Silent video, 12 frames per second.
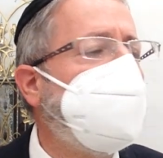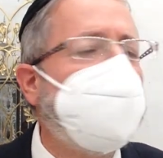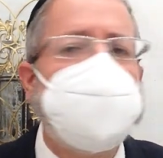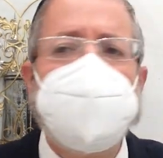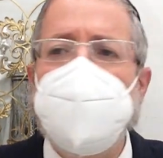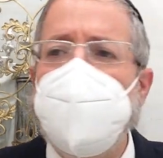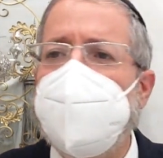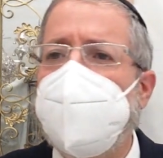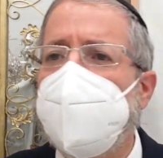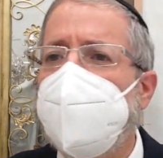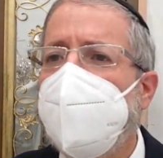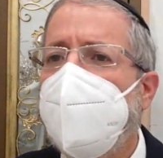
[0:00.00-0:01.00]
succeed,
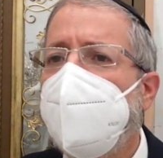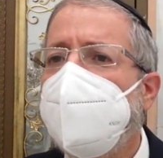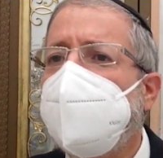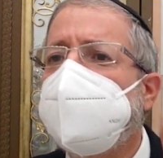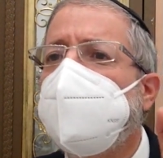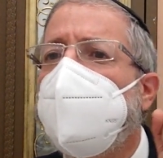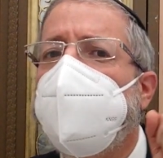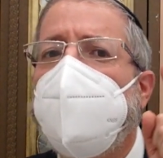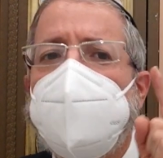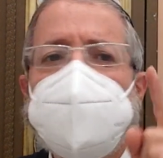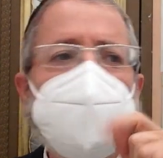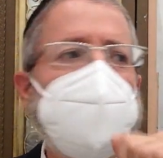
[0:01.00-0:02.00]
that's an
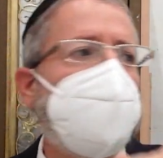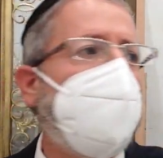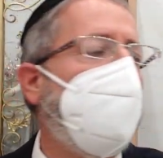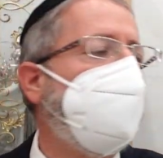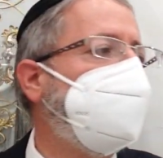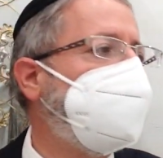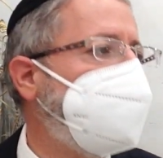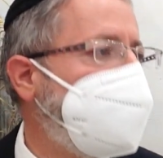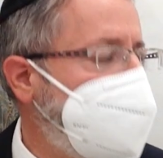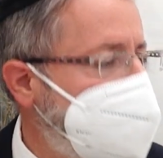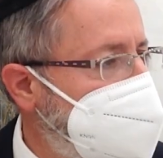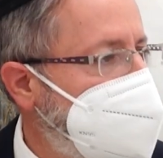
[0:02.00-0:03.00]
amazing
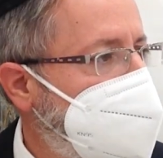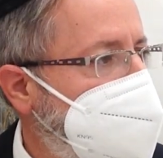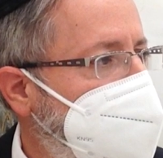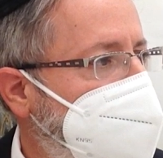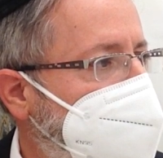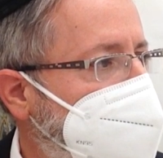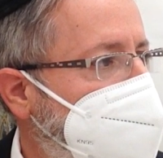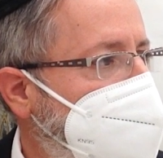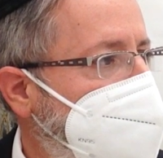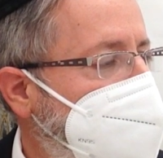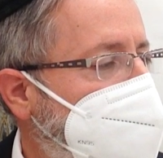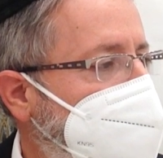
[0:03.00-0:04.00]
accomplishment.
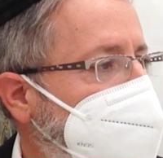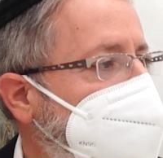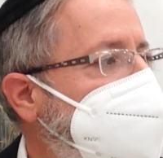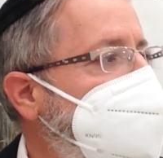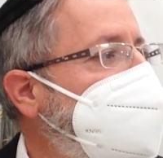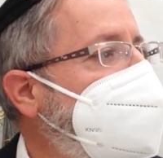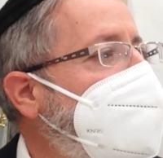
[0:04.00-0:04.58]
You see, the